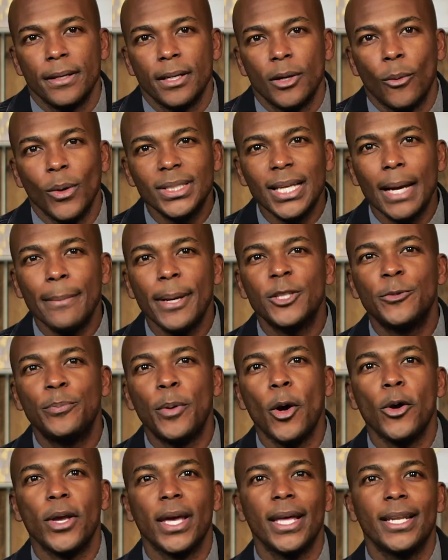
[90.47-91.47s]
And one time I
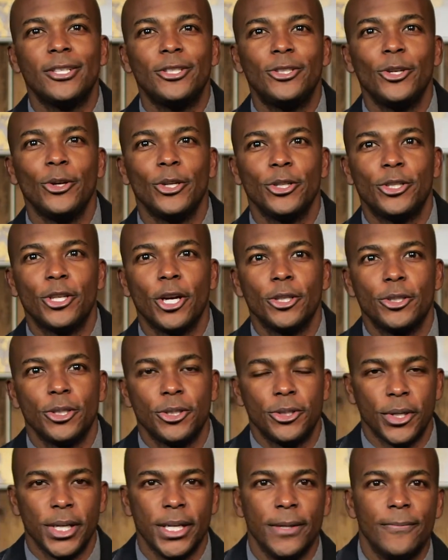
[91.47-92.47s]
spoke at a student church
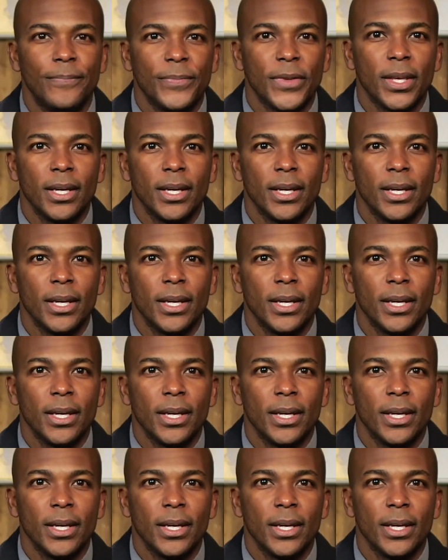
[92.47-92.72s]
retreat,